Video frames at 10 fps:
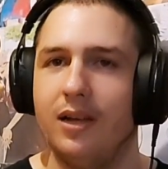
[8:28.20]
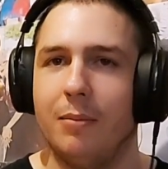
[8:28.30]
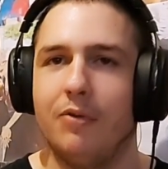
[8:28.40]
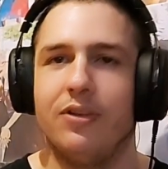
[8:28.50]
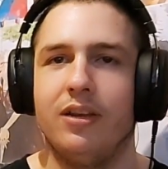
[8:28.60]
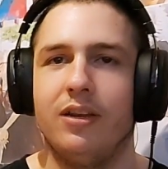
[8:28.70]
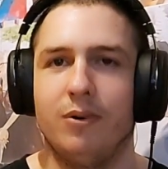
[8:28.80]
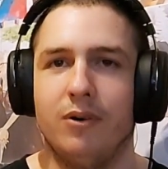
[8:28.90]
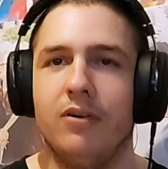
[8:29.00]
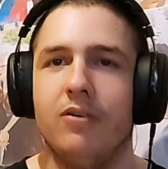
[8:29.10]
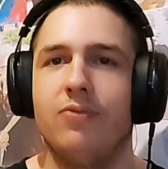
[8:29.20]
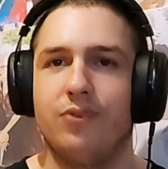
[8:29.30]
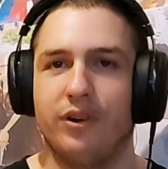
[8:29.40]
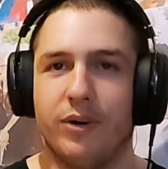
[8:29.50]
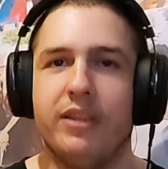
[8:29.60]
I'm not sad anymore.
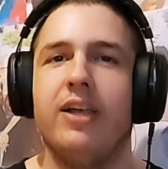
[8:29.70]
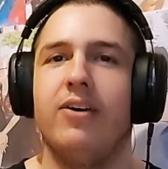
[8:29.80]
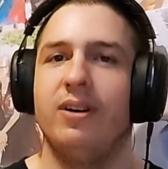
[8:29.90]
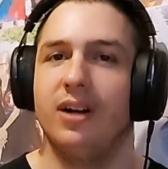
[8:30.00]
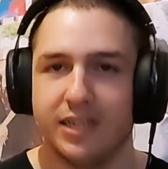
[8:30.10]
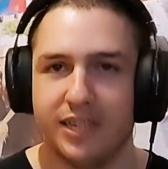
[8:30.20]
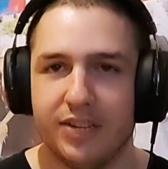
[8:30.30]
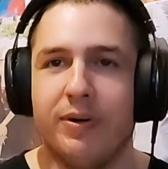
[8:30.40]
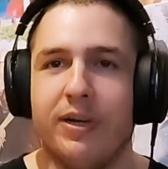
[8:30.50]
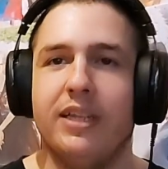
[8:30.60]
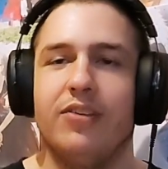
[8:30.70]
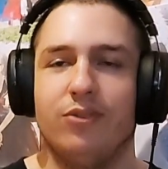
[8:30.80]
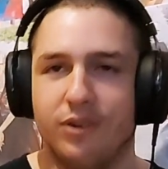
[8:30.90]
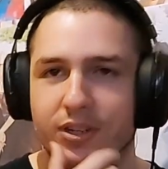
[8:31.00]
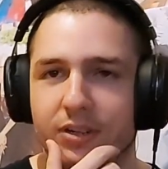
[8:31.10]
Free right now, kick the bad guys
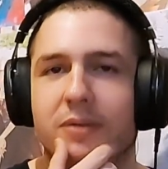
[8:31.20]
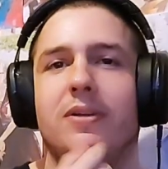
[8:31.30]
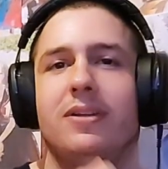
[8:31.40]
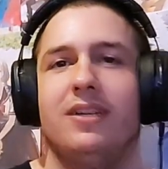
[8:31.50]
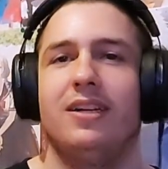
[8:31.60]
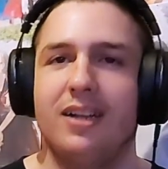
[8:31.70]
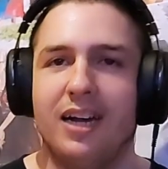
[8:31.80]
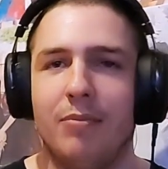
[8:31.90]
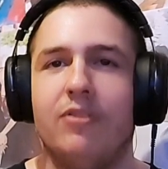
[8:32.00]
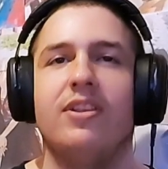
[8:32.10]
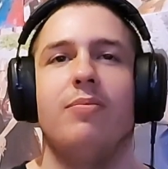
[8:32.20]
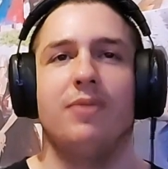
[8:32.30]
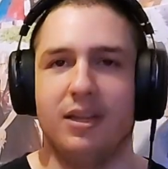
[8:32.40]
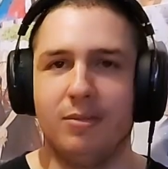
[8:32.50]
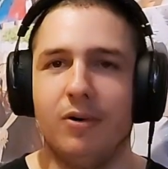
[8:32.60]
to the curb. I'm not
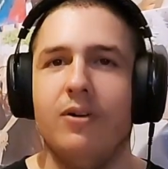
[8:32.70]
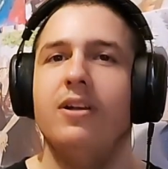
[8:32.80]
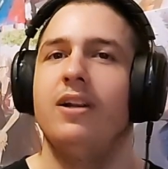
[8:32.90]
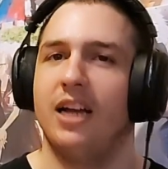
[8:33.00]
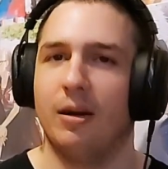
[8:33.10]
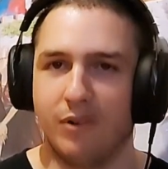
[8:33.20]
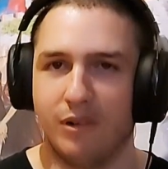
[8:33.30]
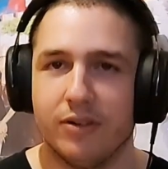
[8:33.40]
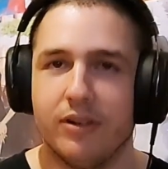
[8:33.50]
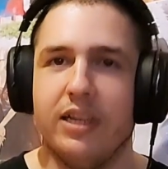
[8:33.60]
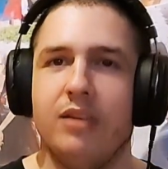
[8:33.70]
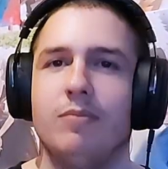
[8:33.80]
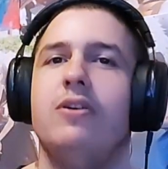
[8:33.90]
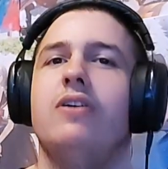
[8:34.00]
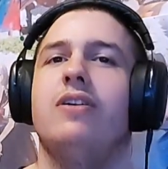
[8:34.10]
sleepy anymore. I'm not lonely
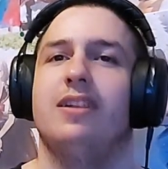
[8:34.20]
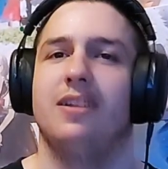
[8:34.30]
anymore.